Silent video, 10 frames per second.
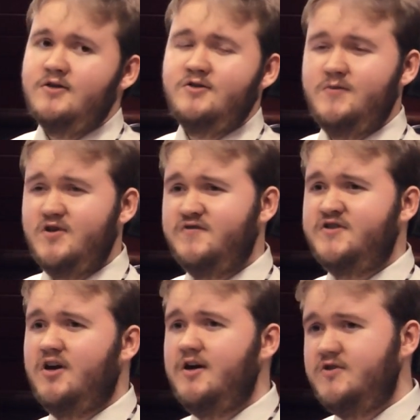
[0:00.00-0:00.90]
So the amount of
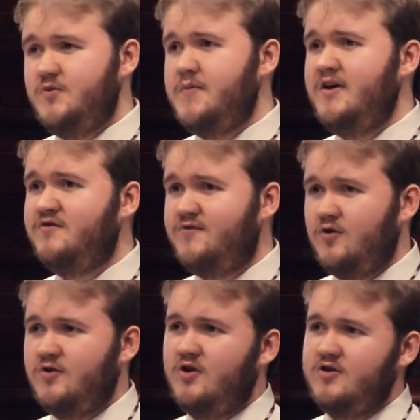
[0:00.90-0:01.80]
times you may make a
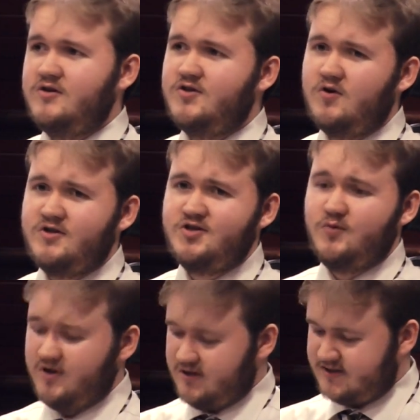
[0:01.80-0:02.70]
phone call, you'll talk to
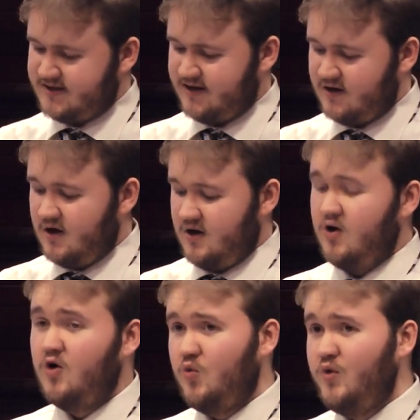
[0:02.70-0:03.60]
someone, they'll say,
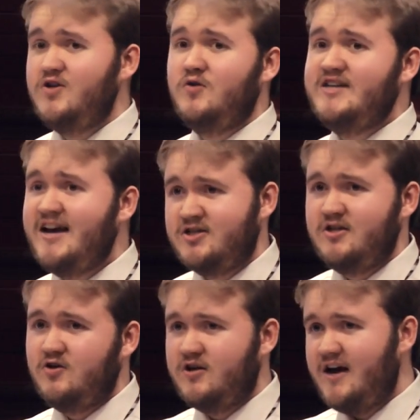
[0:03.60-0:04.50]
oh, we don't
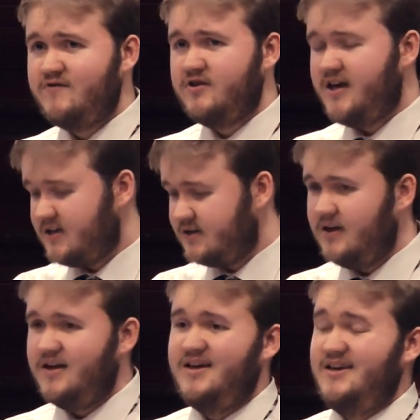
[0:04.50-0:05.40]
actually look after that,
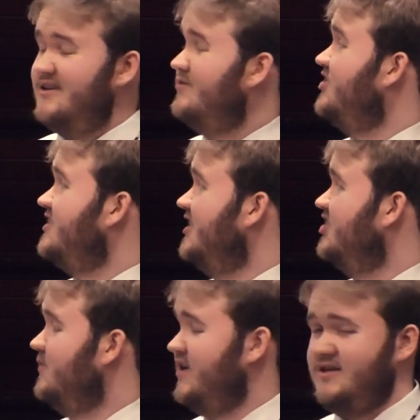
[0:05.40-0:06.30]
which
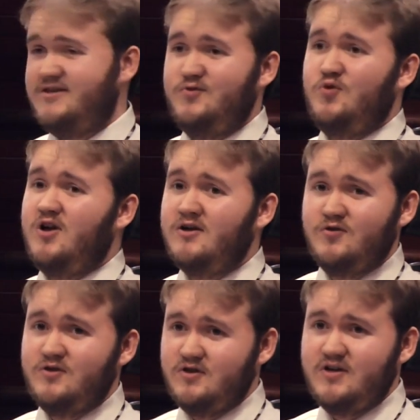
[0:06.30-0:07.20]
essentially means we're not
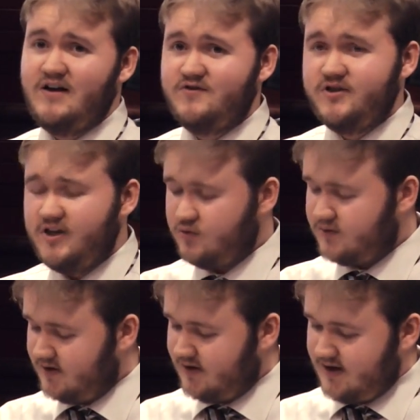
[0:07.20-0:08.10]
going to look after you.
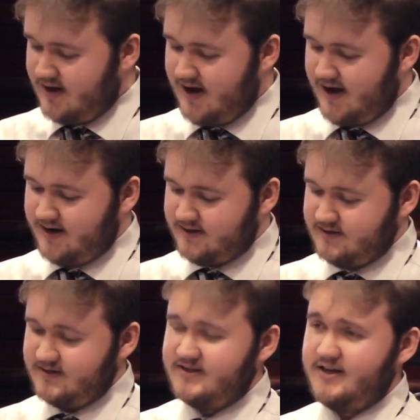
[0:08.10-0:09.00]
And
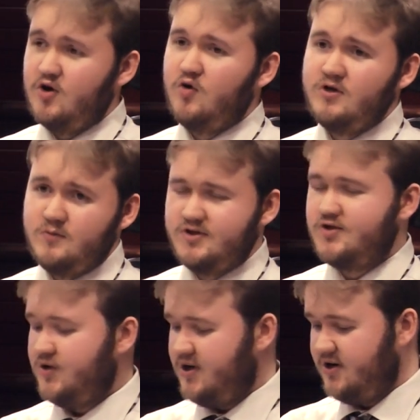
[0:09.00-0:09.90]
they say, oh, you
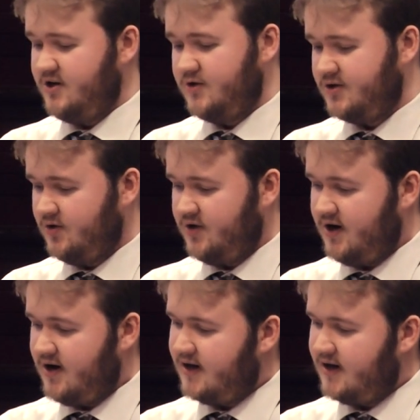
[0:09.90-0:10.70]
must go here, you must go there.